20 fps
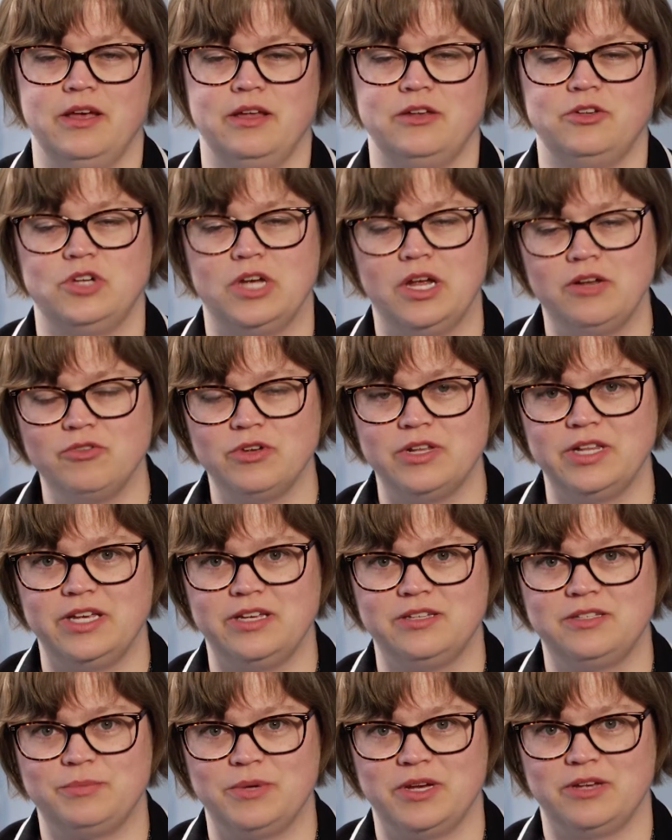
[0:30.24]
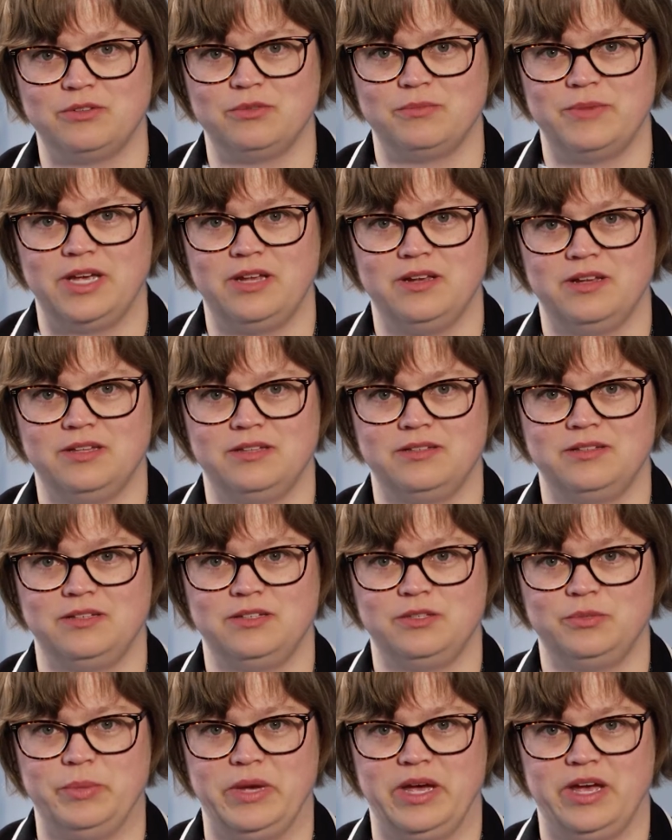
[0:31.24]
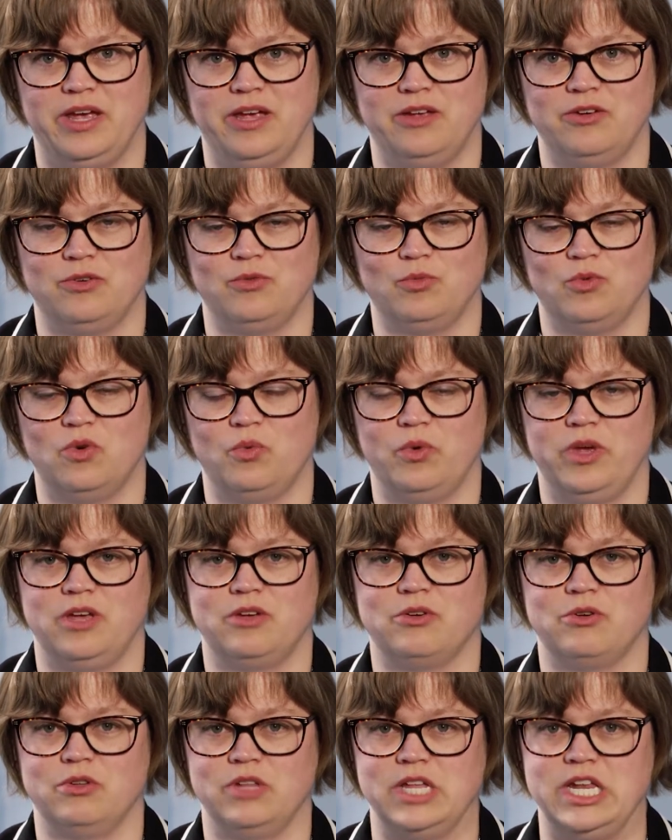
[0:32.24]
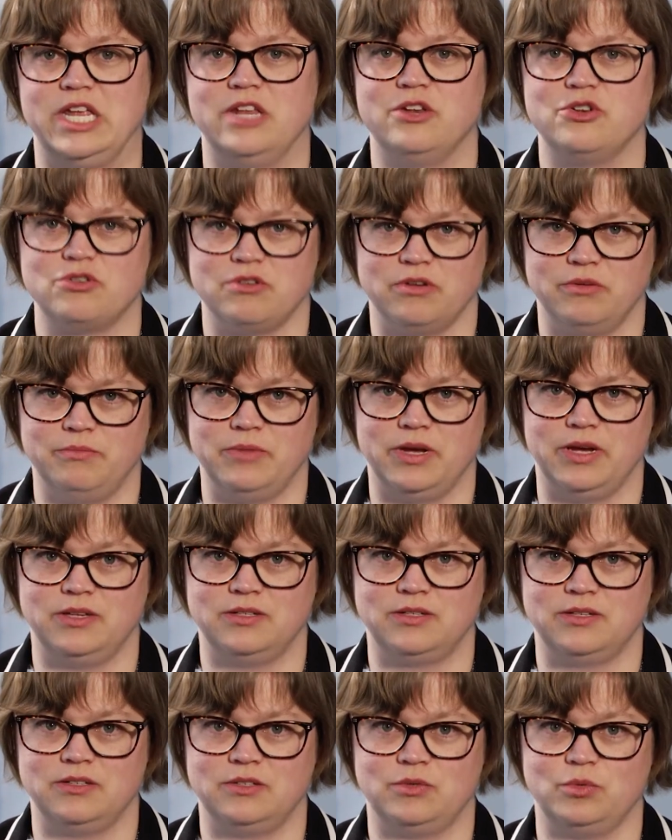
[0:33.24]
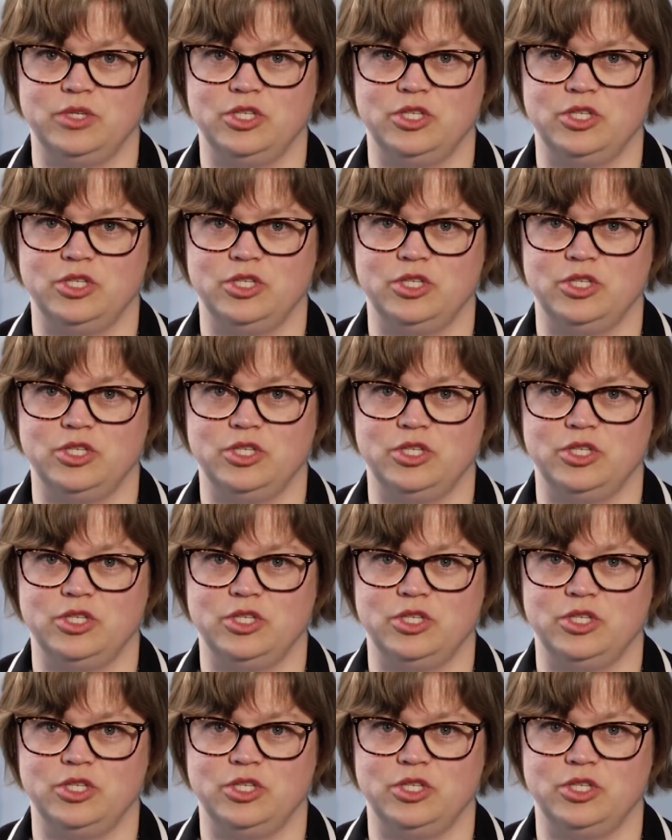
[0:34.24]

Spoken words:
Generally, spousal maintenance is paid on what we call an interim basis,